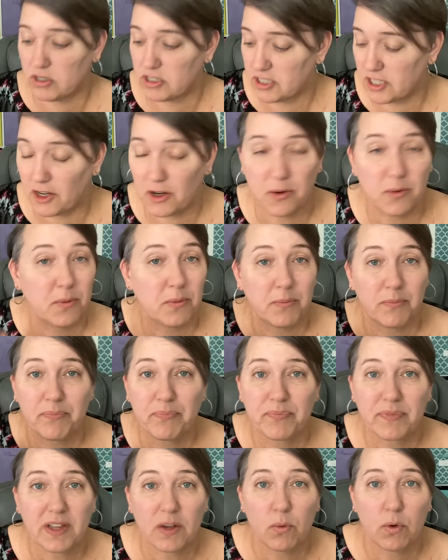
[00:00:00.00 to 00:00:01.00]
So
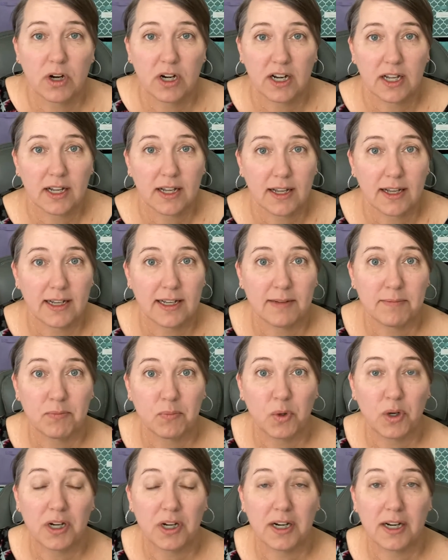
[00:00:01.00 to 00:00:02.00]
we're
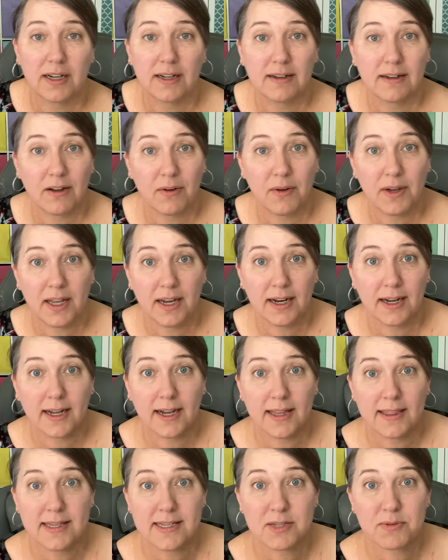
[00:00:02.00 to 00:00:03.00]
gonna go ahead and
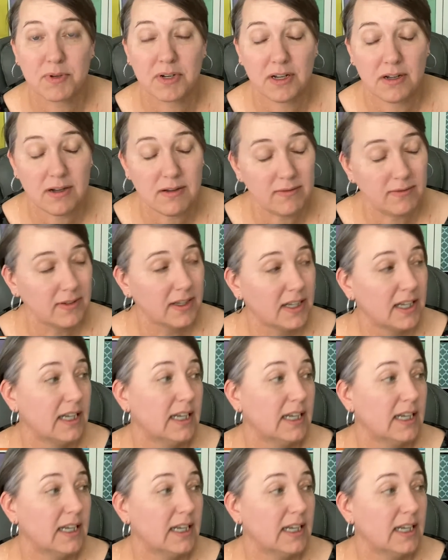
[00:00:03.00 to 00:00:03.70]
cut this one off.